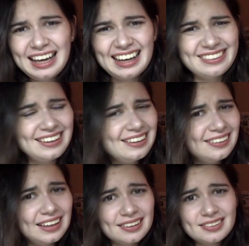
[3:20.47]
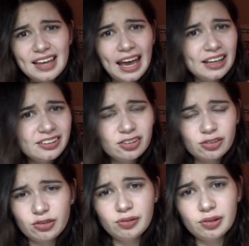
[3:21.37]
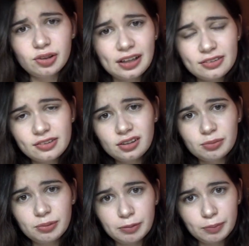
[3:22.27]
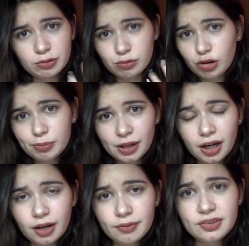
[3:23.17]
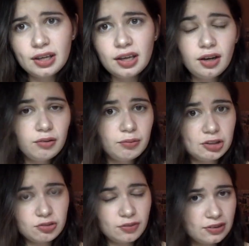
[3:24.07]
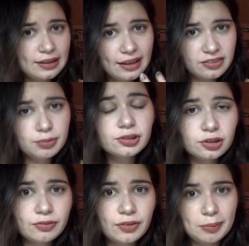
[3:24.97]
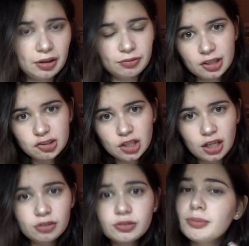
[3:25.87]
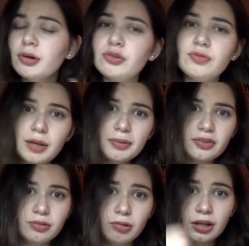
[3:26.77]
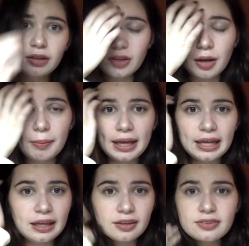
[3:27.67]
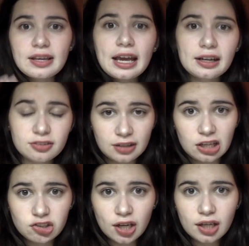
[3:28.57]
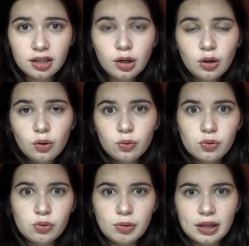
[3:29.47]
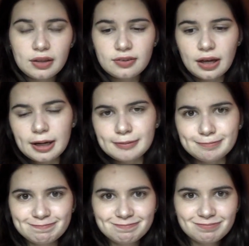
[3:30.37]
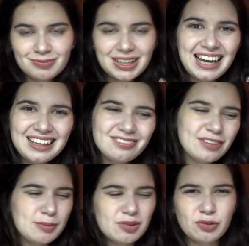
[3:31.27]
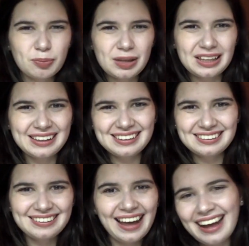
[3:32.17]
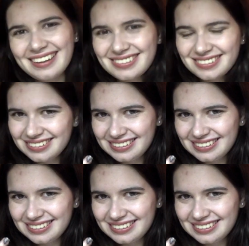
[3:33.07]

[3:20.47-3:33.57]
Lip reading: I think, like 10 years old, and I started reading about the Romanovs, which was the last imperial family of Russia. The most famous one of them is Anastasia, who is kind of famous for being like the last,